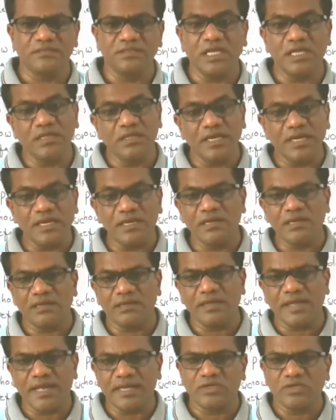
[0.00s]
They need
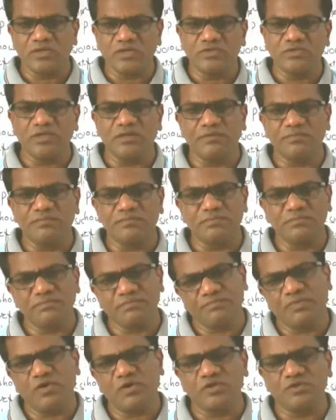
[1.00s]

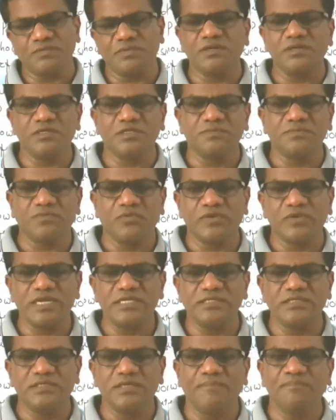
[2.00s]
nitrogen, phosphorus,
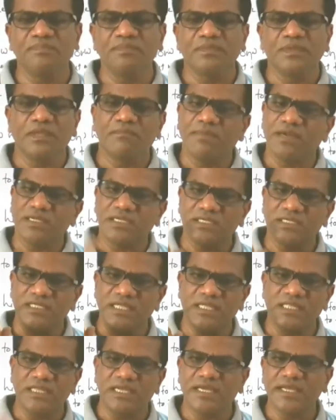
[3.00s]
potassium, but
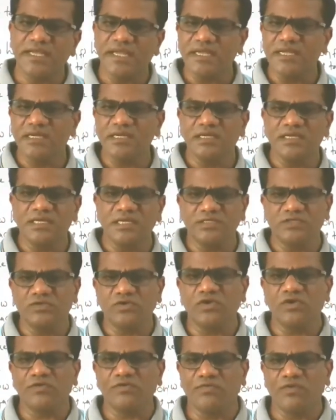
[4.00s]
they need it in
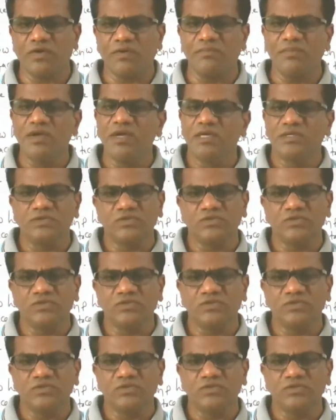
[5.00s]
dissolved form.